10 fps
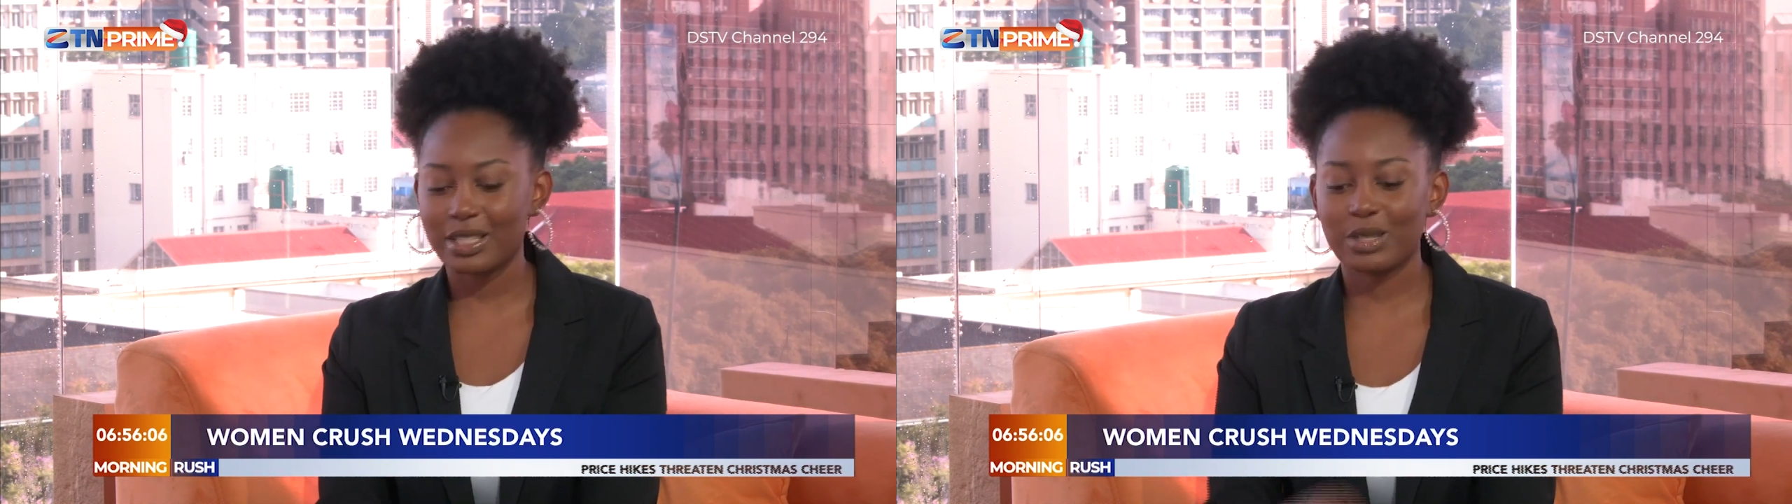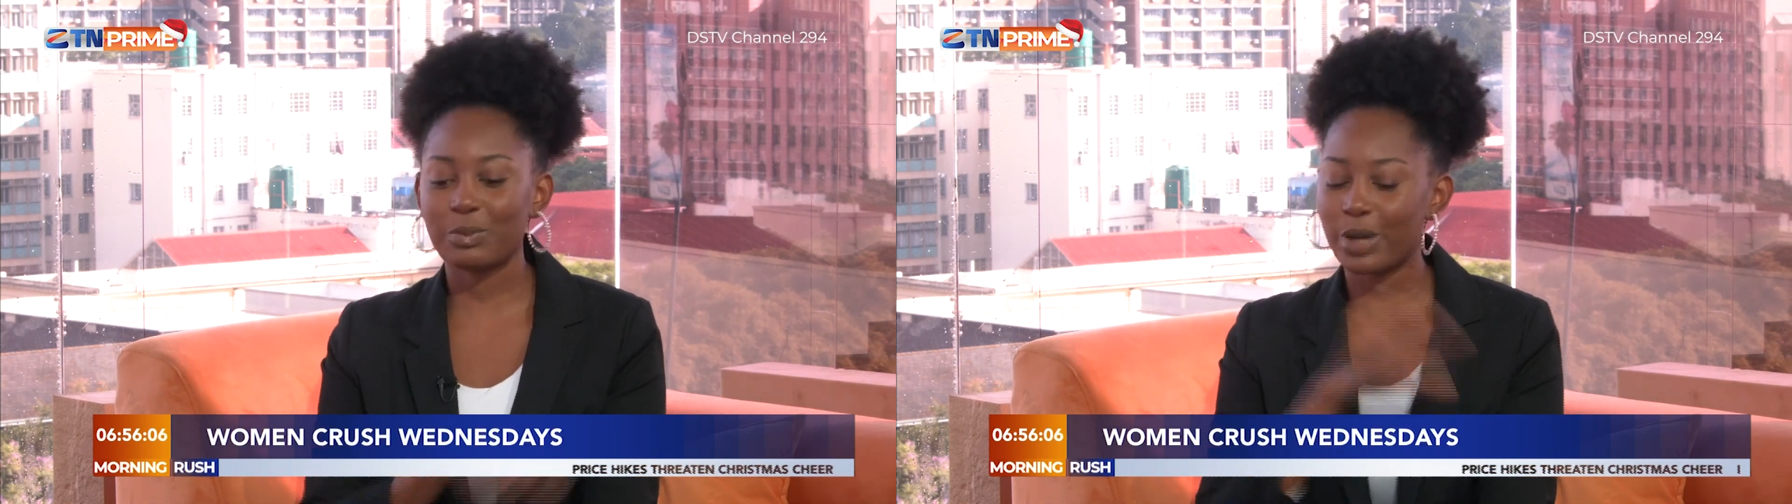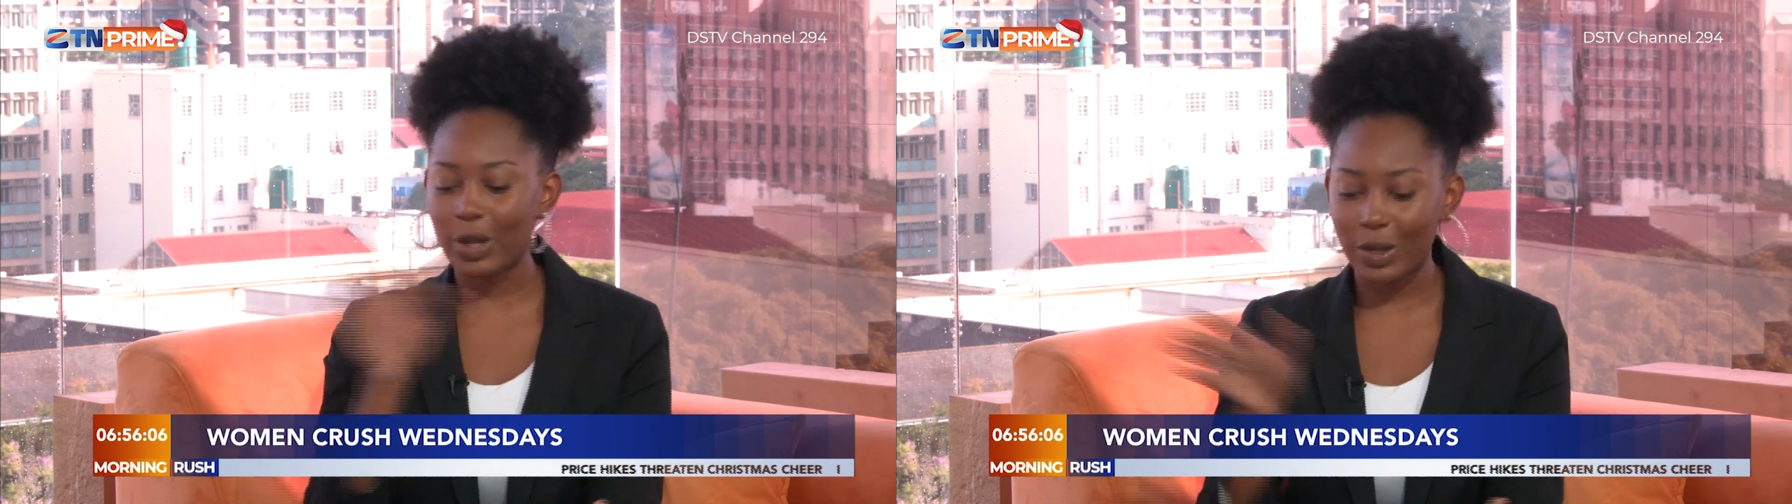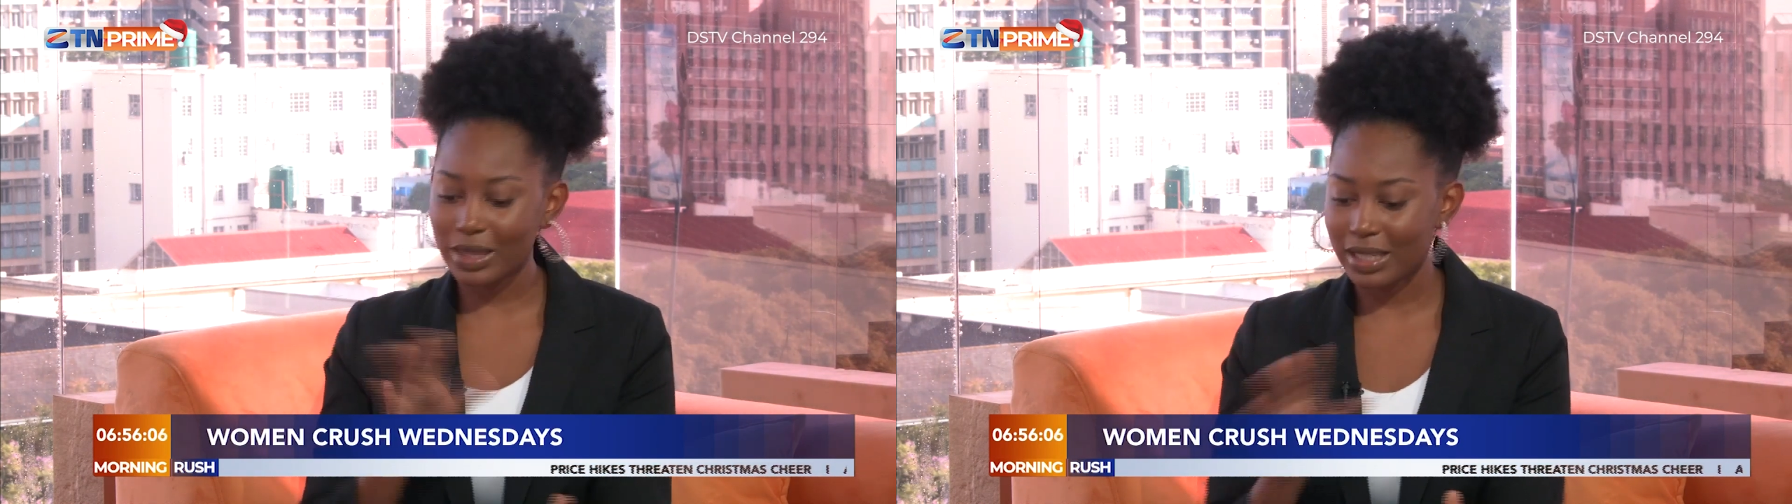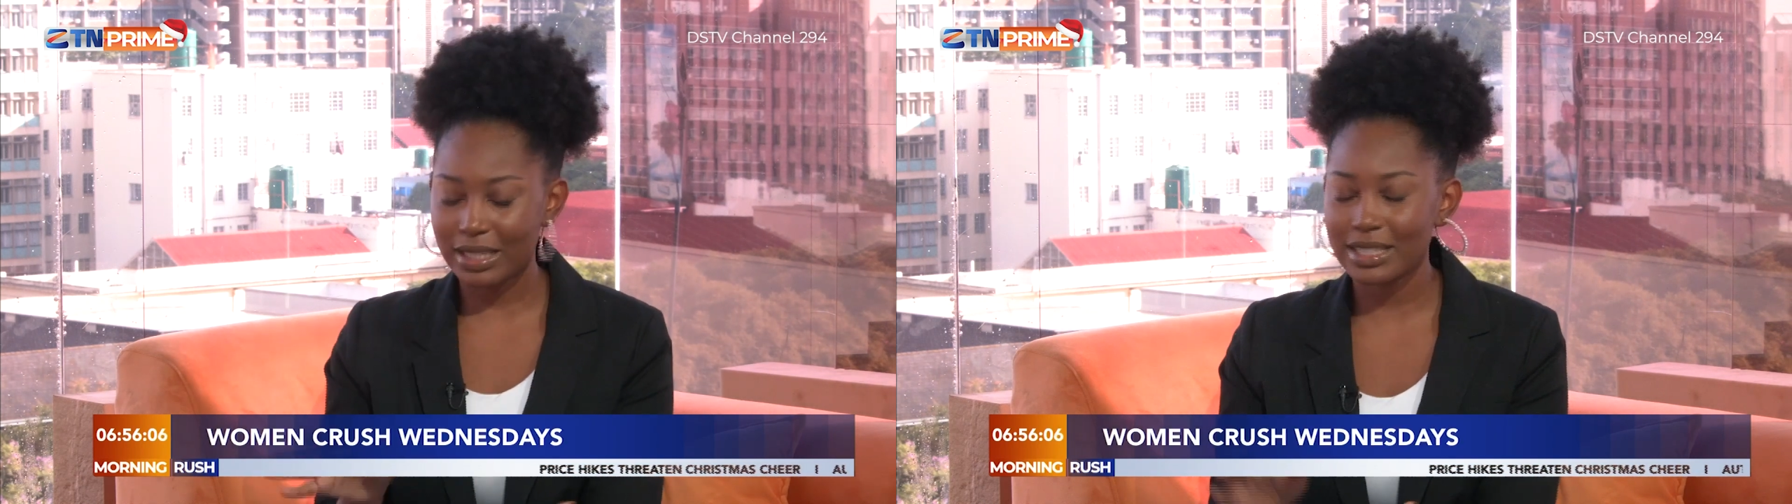just spraying on
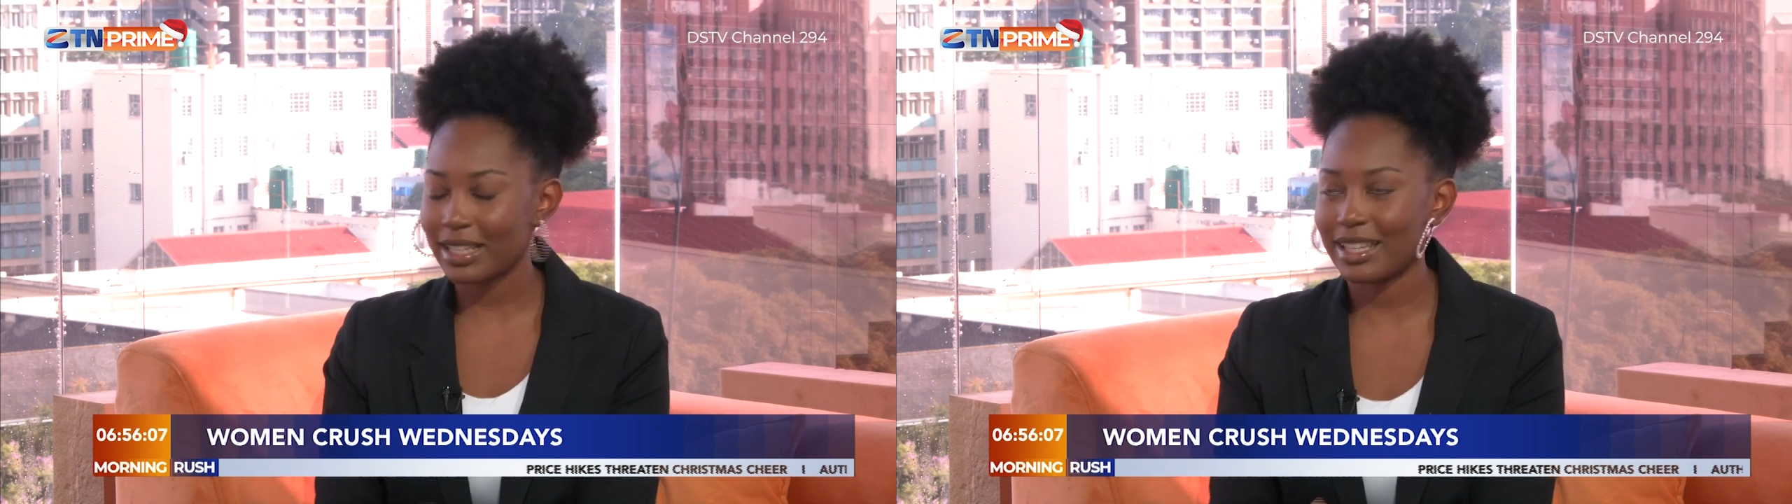the glitter,